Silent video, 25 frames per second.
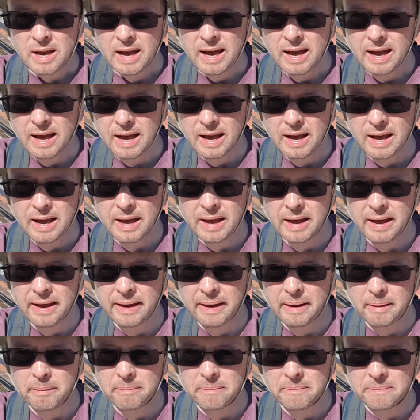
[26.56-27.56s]

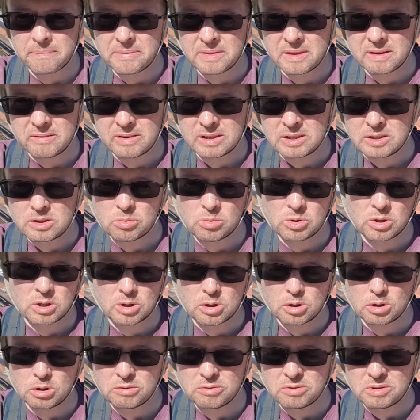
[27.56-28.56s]
Had to
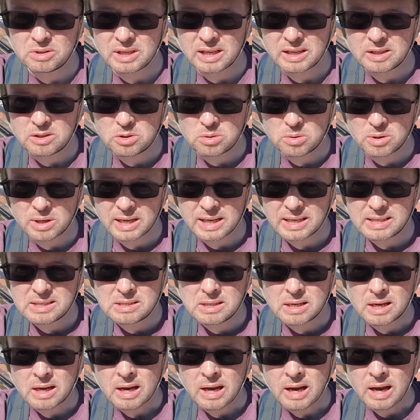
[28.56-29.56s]
walk over that
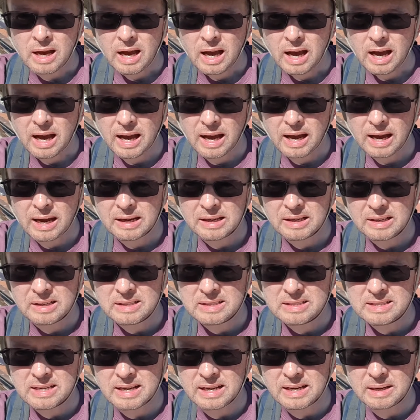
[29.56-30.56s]
twice.
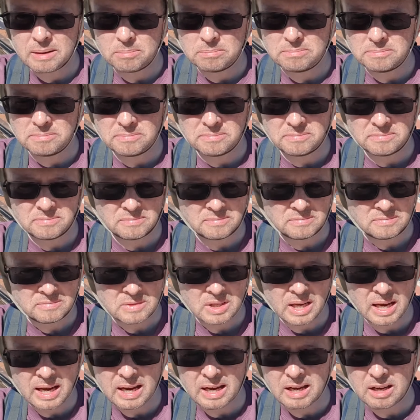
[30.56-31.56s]
And
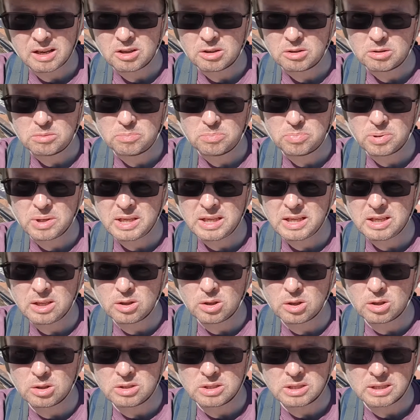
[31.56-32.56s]
yeah, pretty
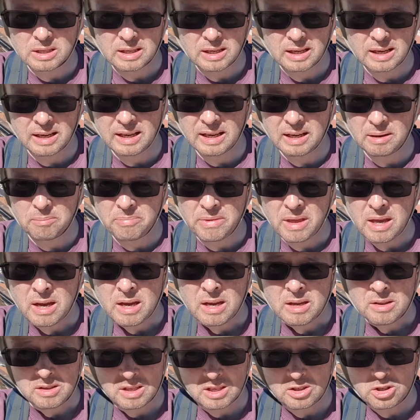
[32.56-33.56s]
good.
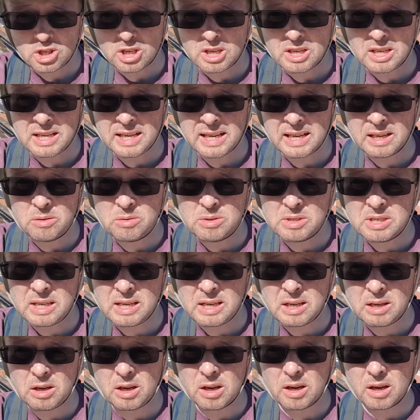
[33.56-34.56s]
The journey out
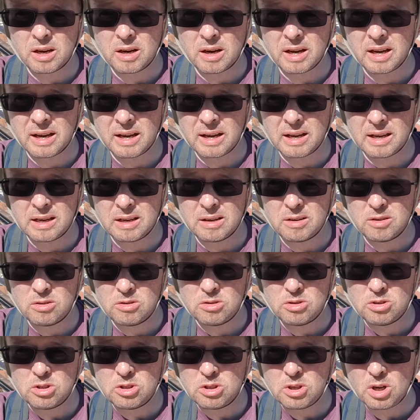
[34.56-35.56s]
here,
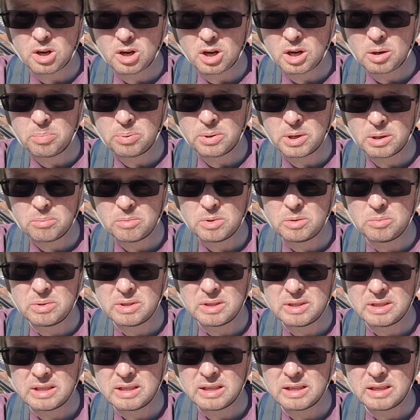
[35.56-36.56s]
not a problem
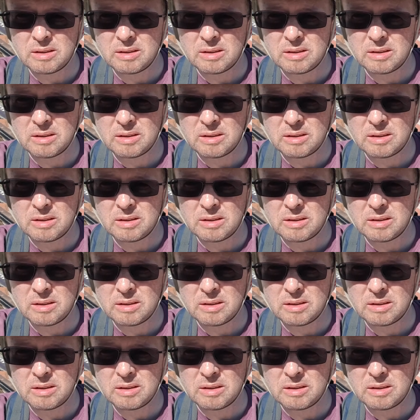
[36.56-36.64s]
with